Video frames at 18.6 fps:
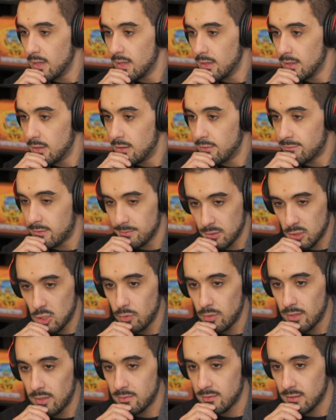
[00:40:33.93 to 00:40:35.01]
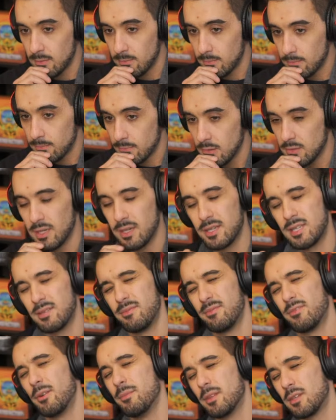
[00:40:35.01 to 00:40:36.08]
From the Q&A team.
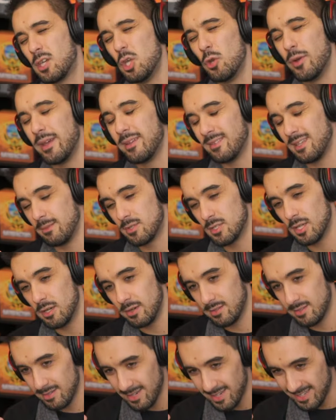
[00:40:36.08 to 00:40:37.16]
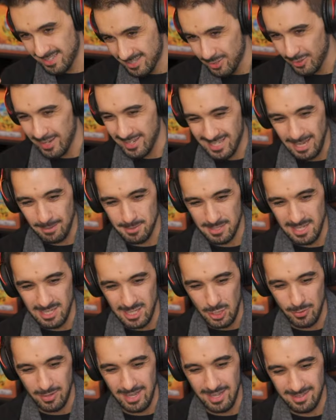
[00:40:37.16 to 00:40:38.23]
From the QA team, sorry. Do I keep saying
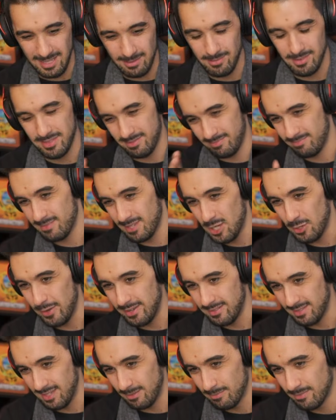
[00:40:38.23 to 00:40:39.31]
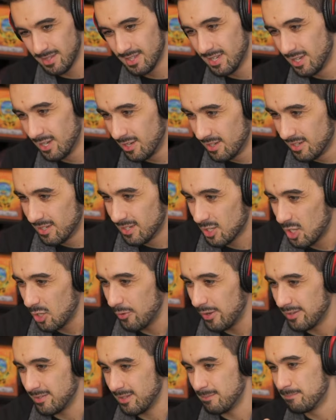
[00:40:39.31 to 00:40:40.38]
Q&A team? QA team. QA team.